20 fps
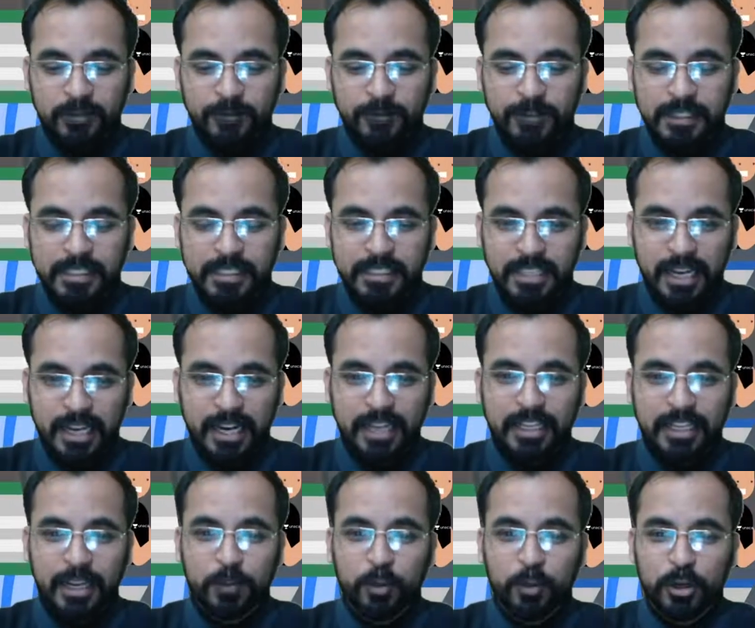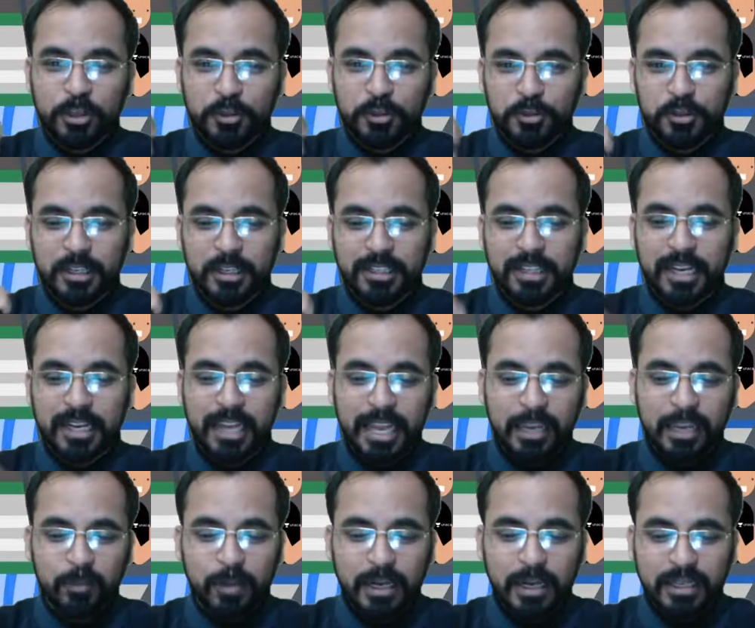we start, I want you to hit the
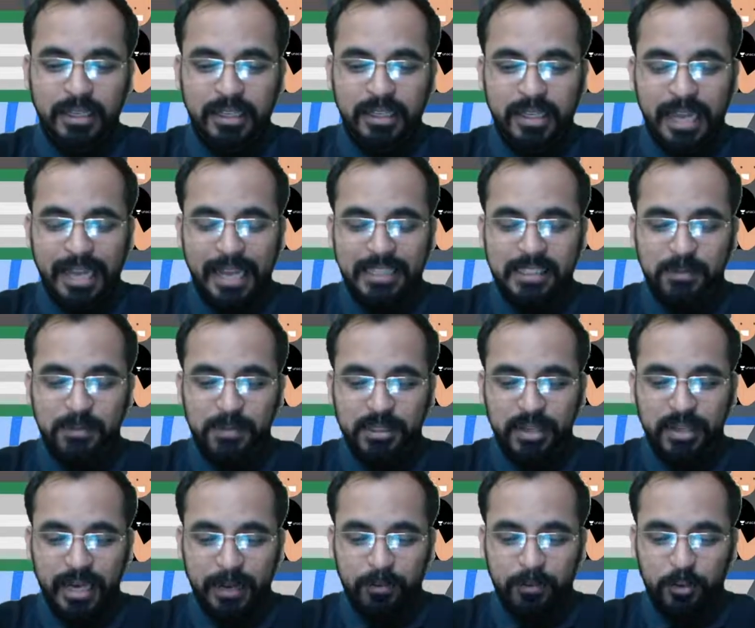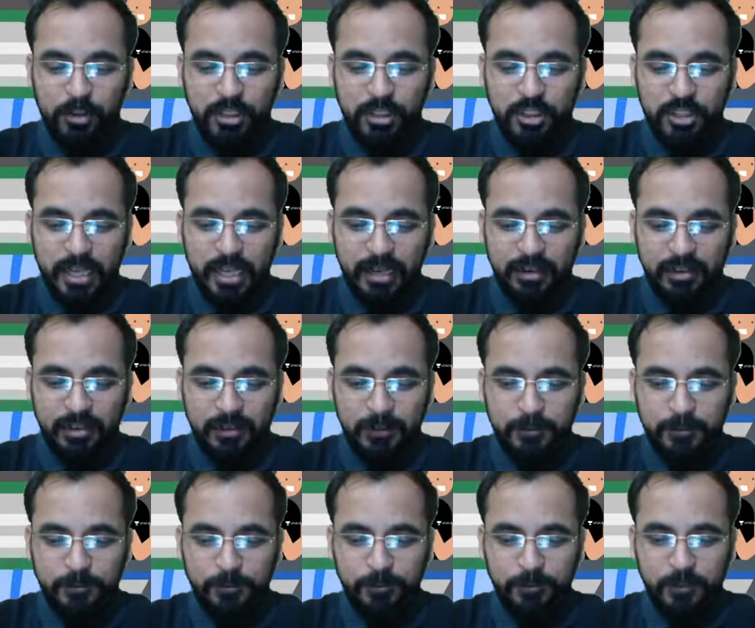like button and subscribe to the channel
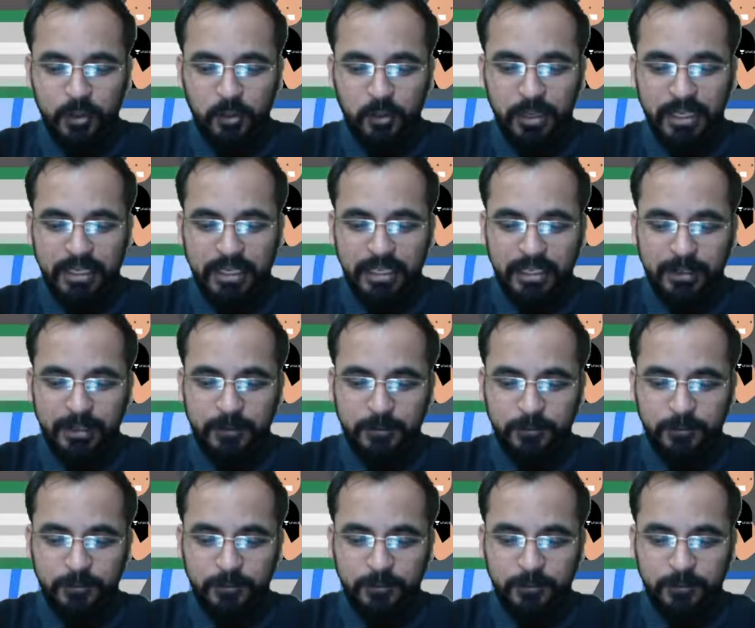quickly.